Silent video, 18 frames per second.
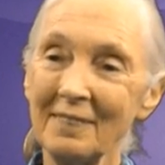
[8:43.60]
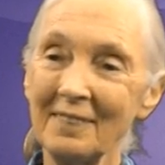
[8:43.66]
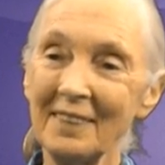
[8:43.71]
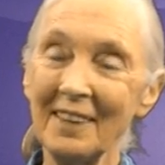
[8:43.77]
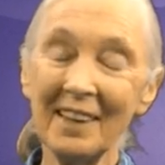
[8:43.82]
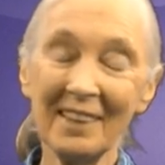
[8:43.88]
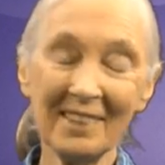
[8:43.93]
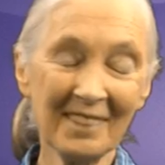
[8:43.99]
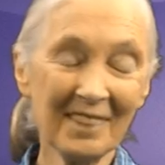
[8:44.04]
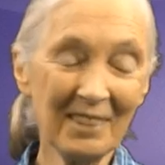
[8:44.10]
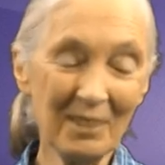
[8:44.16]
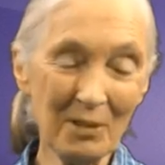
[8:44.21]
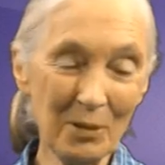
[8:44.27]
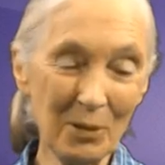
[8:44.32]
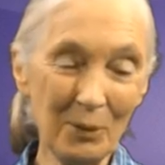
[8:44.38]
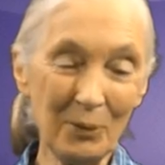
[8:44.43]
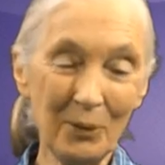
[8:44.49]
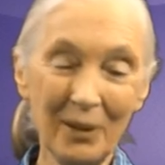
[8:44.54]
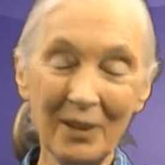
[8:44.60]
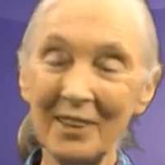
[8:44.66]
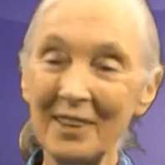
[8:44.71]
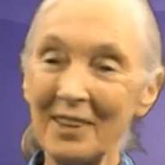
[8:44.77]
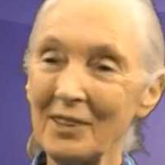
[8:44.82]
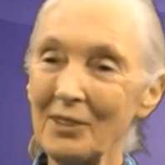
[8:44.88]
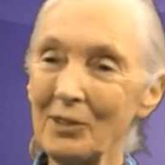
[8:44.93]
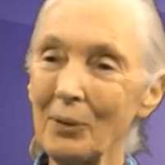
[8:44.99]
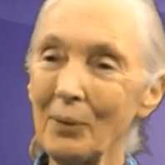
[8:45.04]
Yes, I know you are.
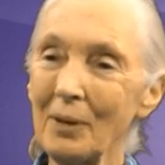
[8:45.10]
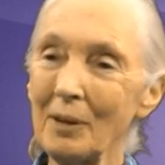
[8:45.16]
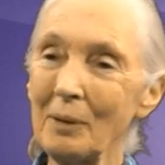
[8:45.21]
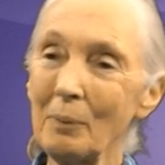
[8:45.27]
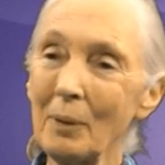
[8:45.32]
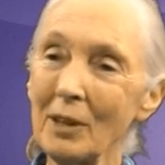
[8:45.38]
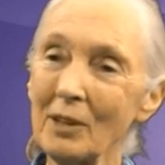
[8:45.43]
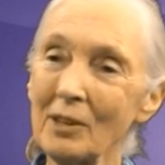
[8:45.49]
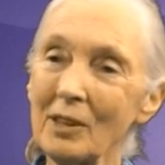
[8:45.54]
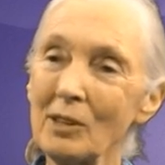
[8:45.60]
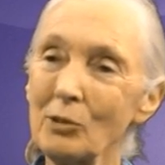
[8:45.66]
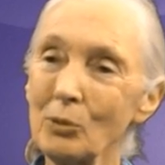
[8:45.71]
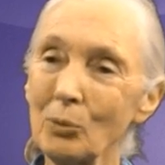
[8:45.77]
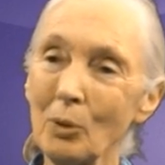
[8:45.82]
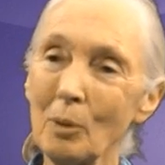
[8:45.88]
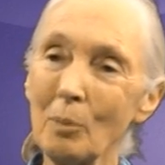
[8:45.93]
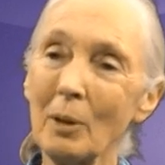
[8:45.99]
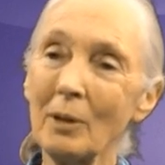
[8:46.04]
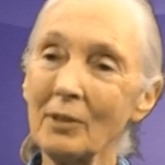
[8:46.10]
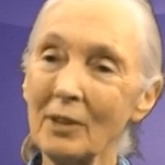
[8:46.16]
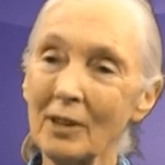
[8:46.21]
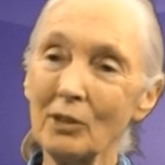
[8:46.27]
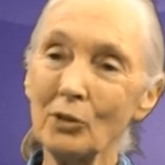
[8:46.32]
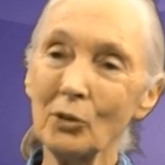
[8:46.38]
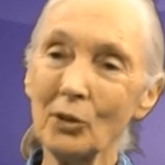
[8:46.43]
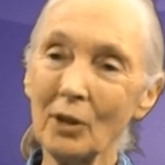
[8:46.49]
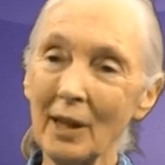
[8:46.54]
So anyway, it's all about
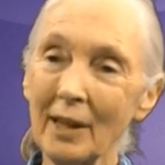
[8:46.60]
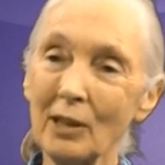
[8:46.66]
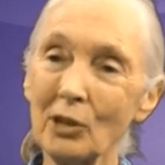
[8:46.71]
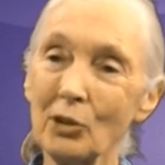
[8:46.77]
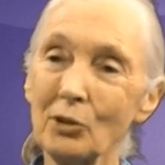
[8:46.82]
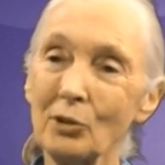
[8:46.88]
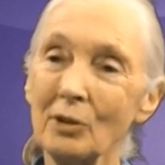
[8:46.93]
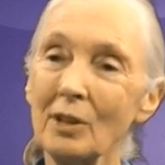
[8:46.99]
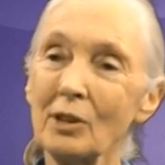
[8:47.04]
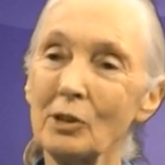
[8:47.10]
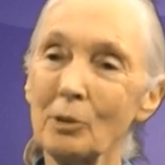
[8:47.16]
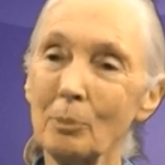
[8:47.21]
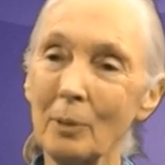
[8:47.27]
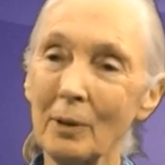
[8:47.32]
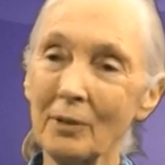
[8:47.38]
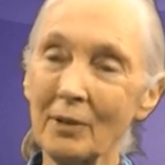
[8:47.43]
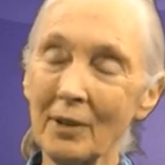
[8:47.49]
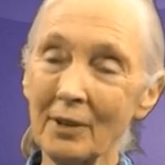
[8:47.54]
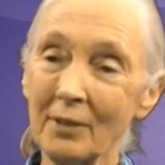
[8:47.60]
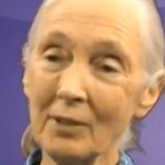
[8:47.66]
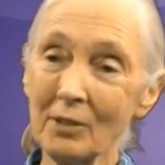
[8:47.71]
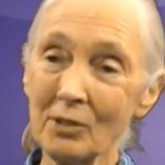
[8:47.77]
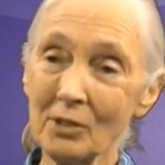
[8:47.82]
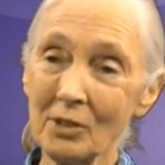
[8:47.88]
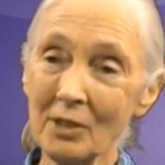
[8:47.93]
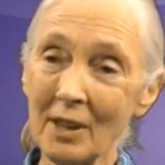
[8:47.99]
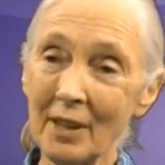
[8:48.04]
education, it's about
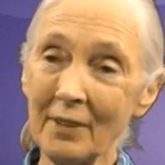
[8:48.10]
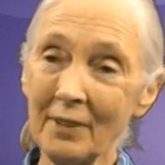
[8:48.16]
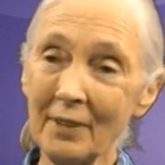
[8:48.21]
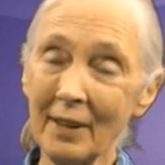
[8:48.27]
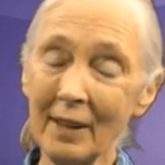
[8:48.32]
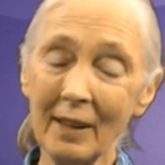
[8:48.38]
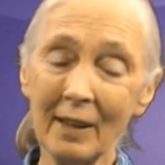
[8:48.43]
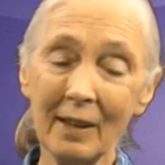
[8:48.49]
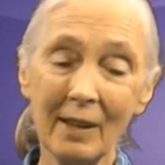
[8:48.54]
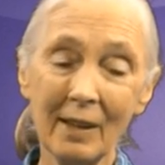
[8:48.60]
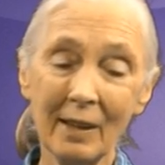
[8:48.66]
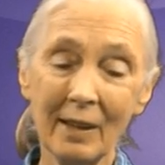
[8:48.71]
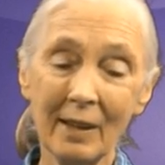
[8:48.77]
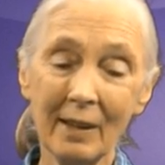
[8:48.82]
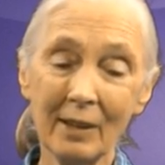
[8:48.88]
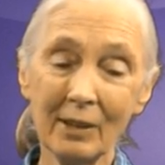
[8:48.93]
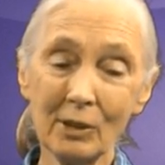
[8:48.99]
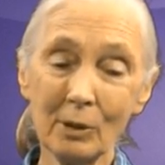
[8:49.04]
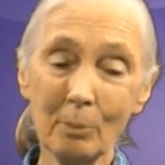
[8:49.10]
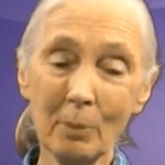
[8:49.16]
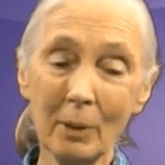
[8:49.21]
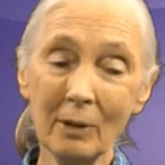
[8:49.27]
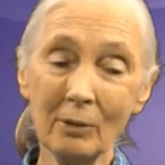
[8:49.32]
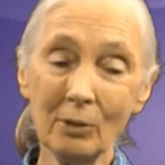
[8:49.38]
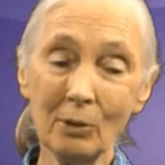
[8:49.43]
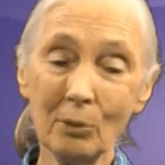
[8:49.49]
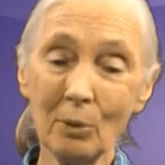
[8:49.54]
understanding, it's
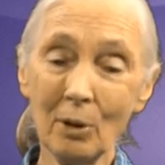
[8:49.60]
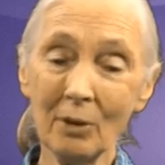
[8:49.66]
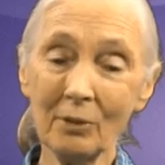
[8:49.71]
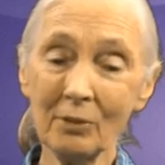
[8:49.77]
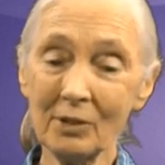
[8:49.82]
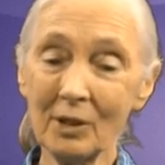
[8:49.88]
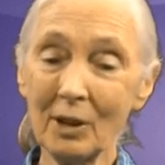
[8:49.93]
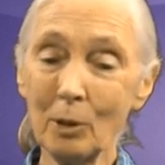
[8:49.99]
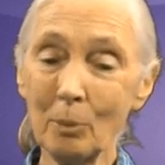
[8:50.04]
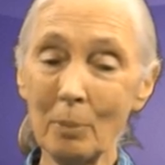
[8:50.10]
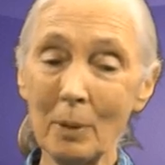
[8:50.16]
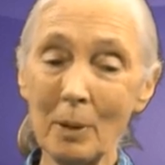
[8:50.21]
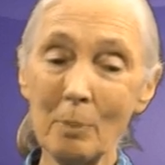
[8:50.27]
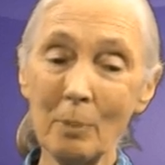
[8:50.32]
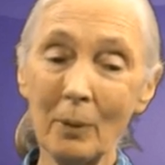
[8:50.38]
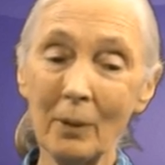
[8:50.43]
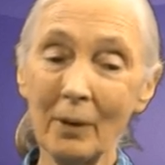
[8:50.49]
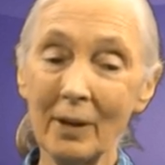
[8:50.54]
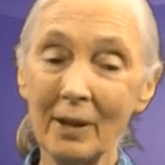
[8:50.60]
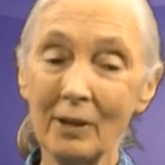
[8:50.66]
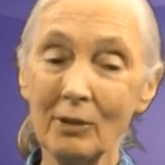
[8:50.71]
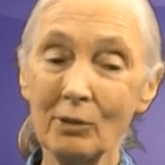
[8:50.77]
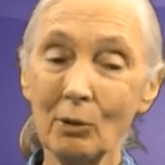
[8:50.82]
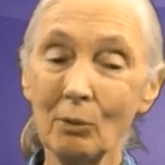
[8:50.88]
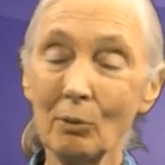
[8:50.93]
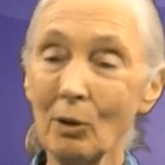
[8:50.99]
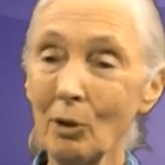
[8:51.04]
about, you can't tell people
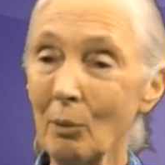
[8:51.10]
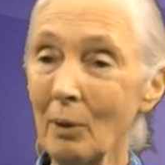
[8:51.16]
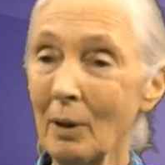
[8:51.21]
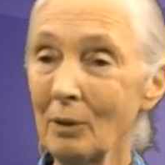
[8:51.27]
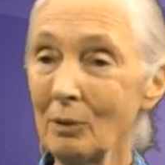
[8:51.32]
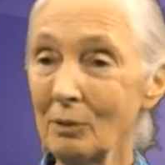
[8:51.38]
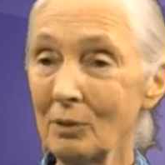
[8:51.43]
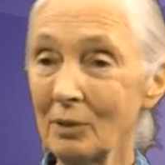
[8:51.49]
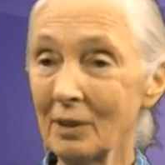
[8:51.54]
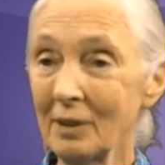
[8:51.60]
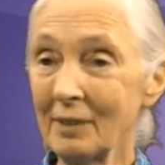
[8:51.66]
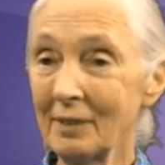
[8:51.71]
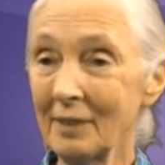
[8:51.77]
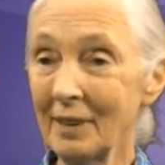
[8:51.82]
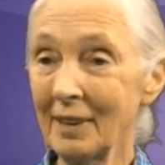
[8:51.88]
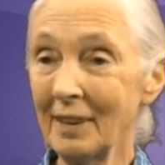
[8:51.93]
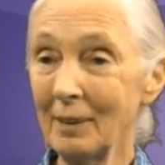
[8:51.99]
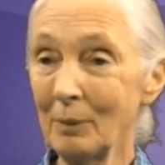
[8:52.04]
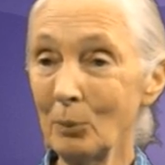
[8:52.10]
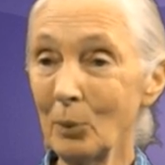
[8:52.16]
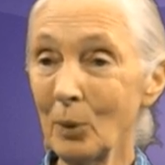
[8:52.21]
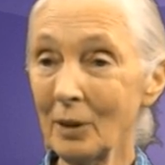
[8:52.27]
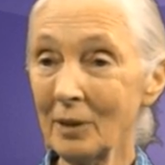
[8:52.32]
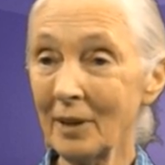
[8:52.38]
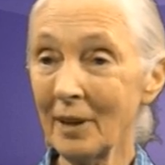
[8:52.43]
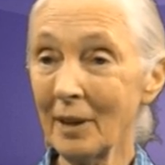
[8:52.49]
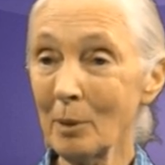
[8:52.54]
don't go out and eat
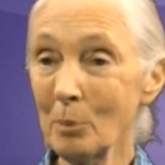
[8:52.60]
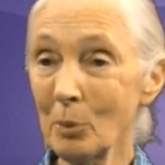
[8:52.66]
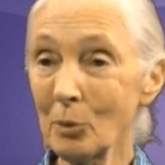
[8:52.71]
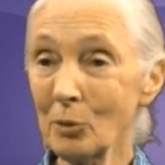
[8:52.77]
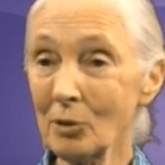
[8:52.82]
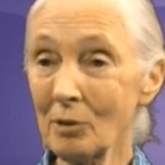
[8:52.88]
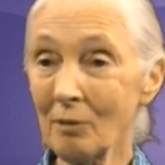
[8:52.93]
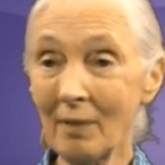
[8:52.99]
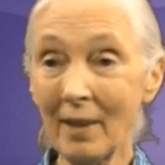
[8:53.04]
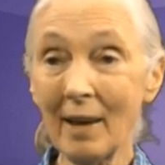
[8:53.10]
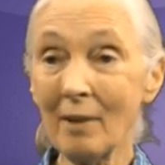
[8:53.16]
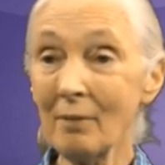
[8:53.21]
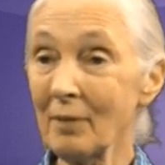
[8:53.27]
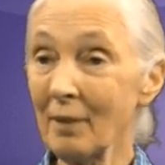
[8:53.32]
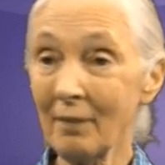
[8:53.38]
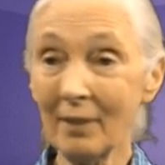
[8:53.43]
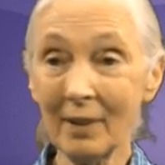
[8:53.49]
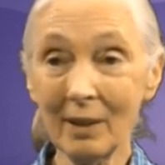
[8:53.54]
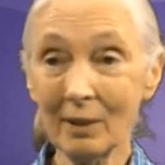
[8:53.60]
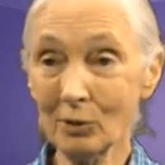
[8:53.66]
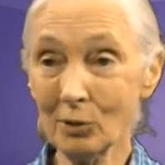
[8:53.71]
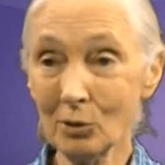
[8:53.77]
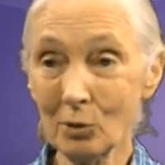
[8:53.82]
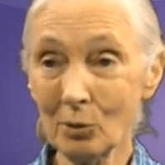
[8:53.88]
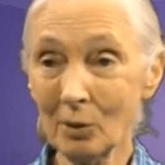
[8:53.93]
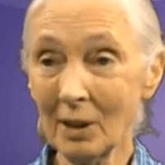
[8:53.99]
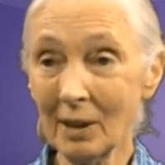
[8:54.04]
wild animals if they have nothing else
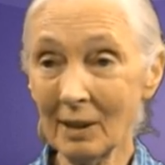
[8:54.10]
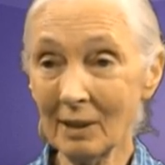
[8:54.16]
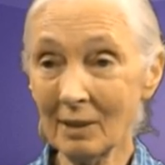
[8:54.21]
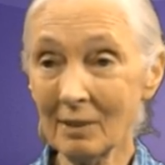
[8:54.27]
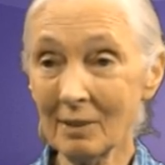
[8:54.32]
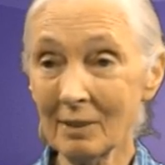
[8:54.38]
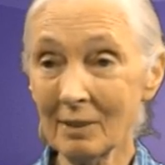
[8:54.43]
to eat.